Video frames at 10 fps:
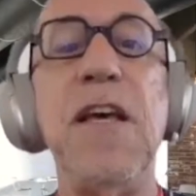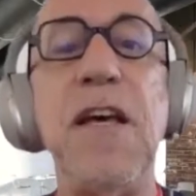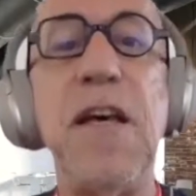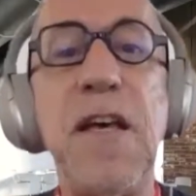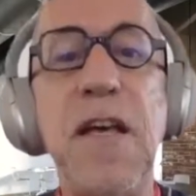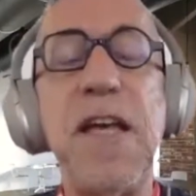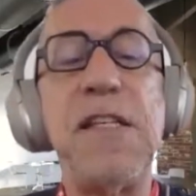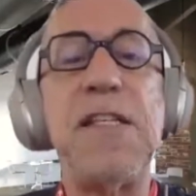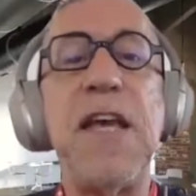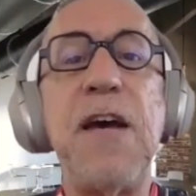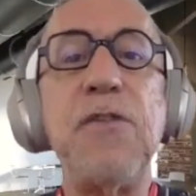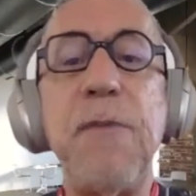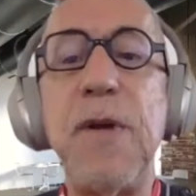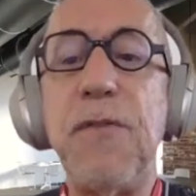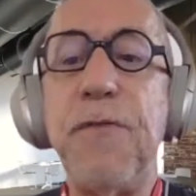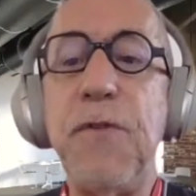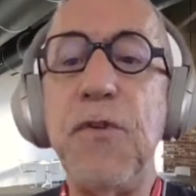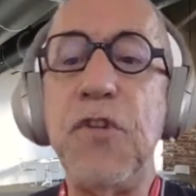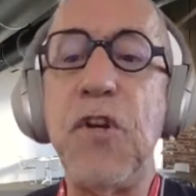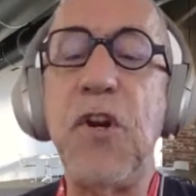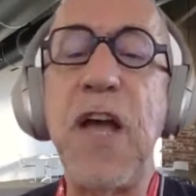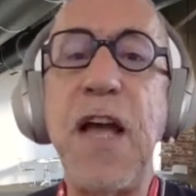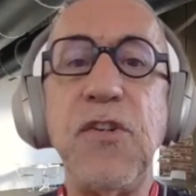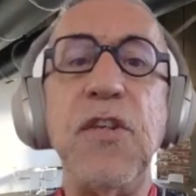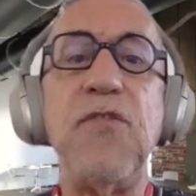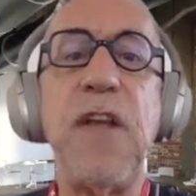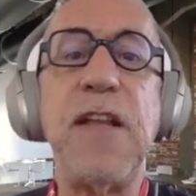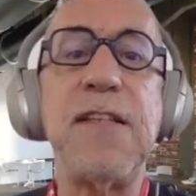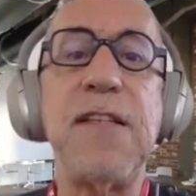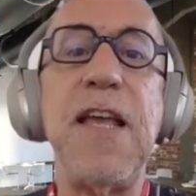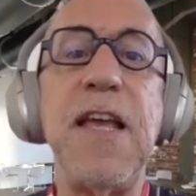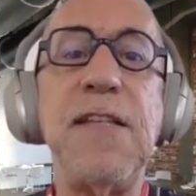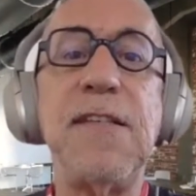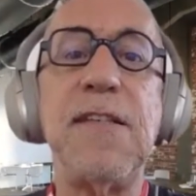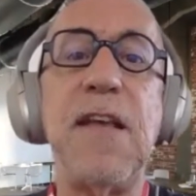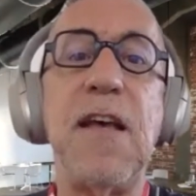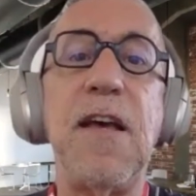and doubt about the future actually translates